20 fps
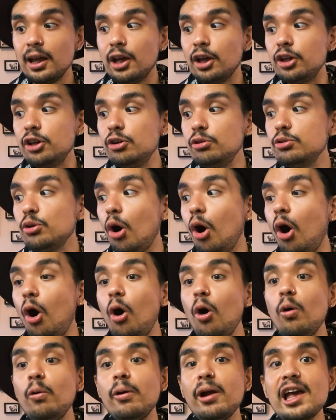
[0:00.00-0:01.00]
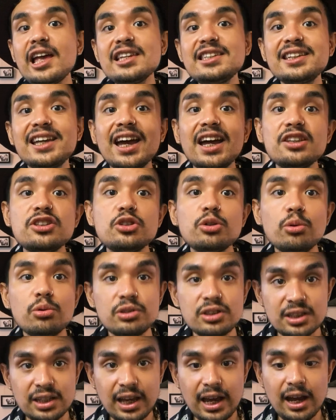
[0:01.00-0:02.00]
you always get so
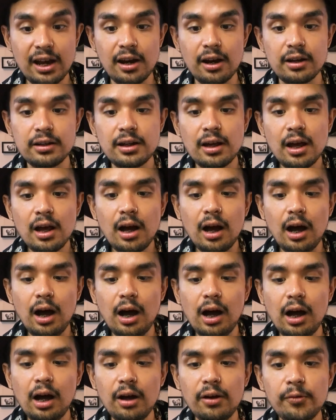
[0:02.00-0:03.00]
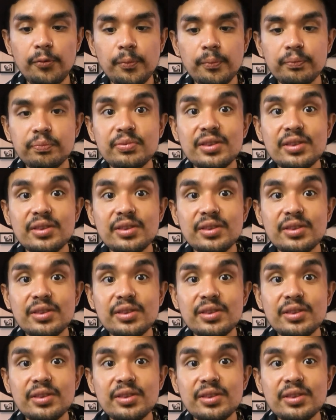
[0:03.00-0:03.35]
scared of